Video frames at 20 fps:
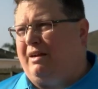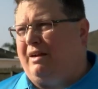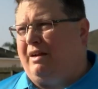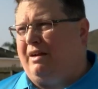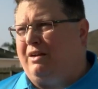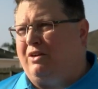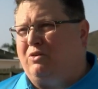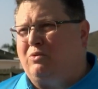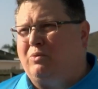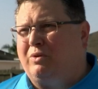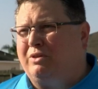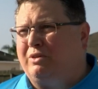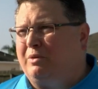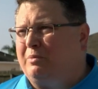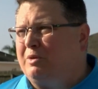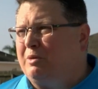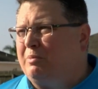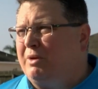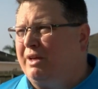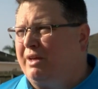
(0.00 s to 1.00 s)
I don't want
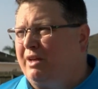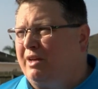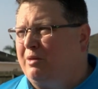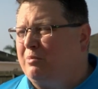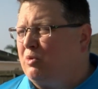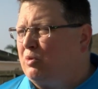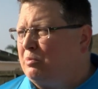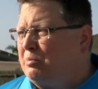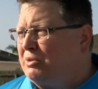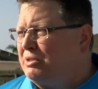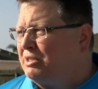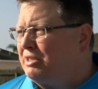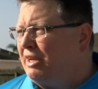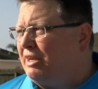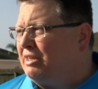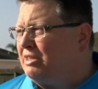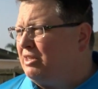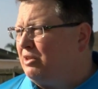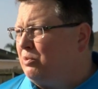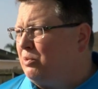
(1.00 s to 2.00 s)
them to make any more
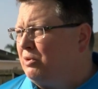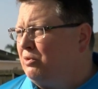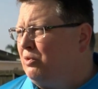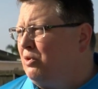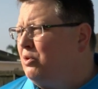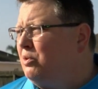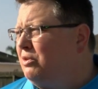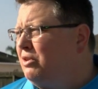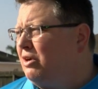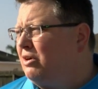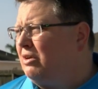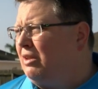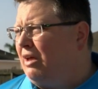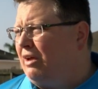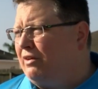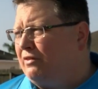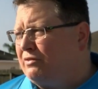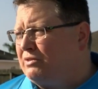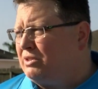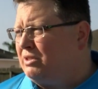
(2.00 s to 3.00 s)
mistakes that would ruin their
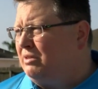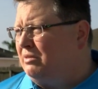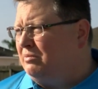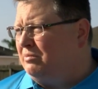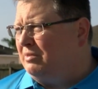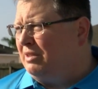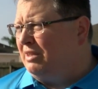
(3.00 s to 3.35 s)
lives.